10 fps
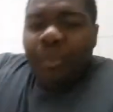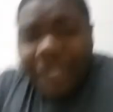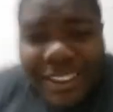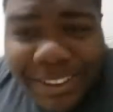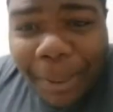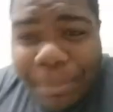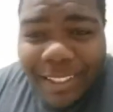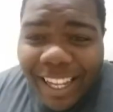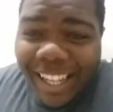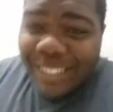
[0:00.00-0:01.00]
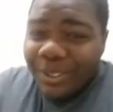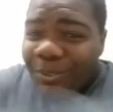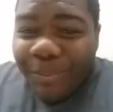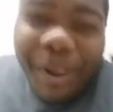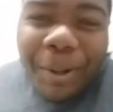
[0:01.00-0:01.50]
What's up guys
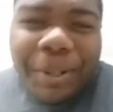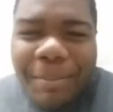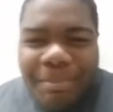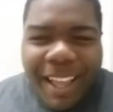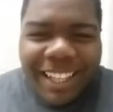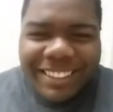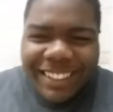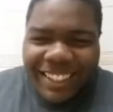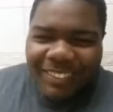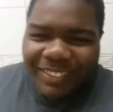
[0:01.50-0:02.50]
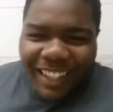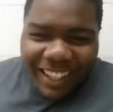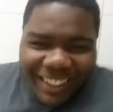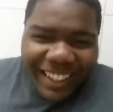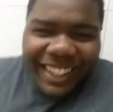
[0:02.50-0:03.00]
and welcome back to the
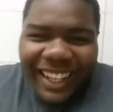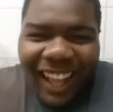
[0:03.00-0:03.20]
vlog.